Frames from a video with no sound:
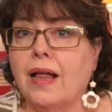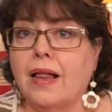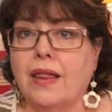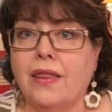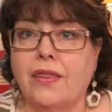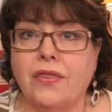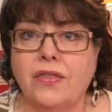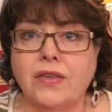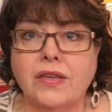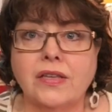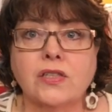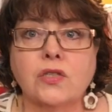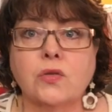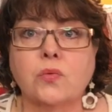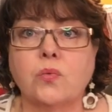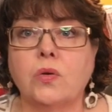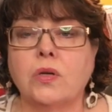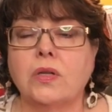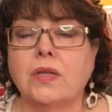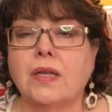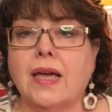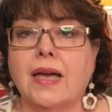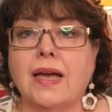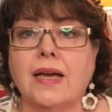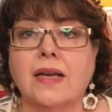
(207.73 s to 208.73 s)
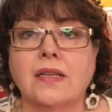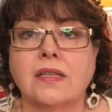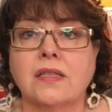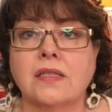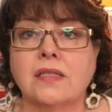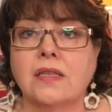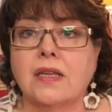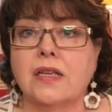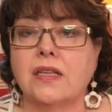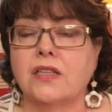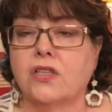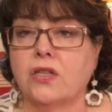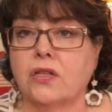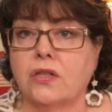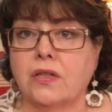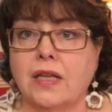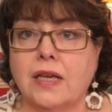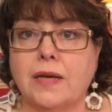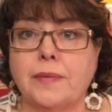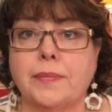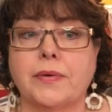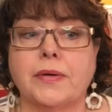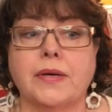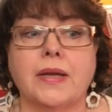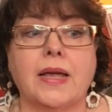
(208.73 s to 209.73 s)
This will last till
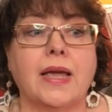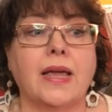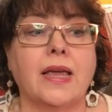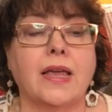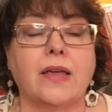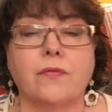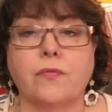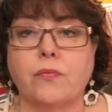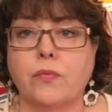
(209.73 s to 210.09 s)
Labor Day.